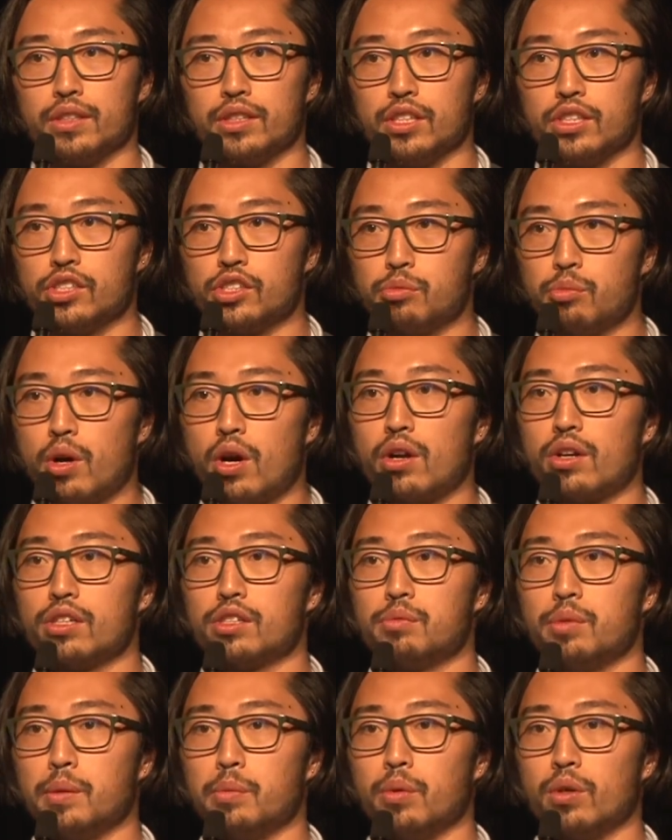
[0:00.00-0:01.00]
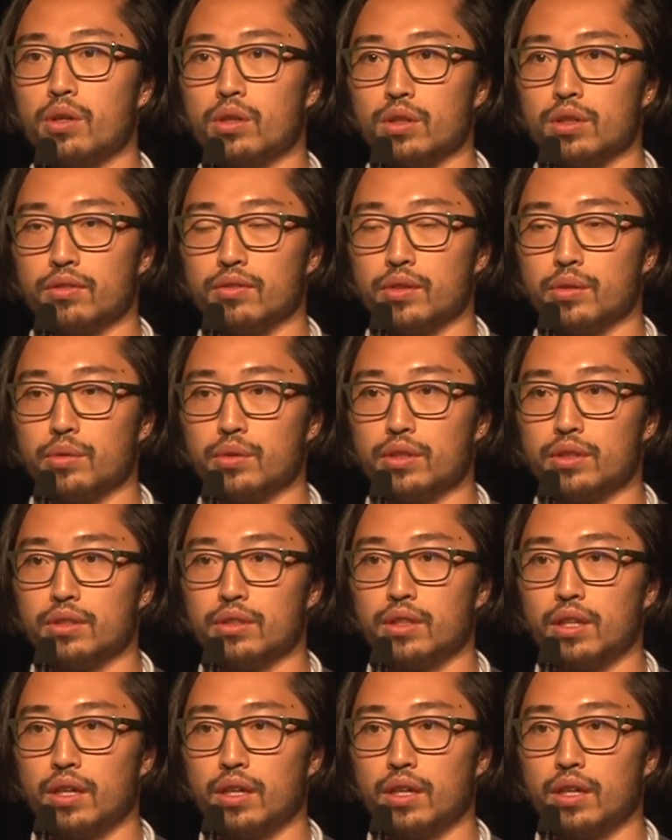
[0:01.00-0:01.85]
the smartest people all over the world,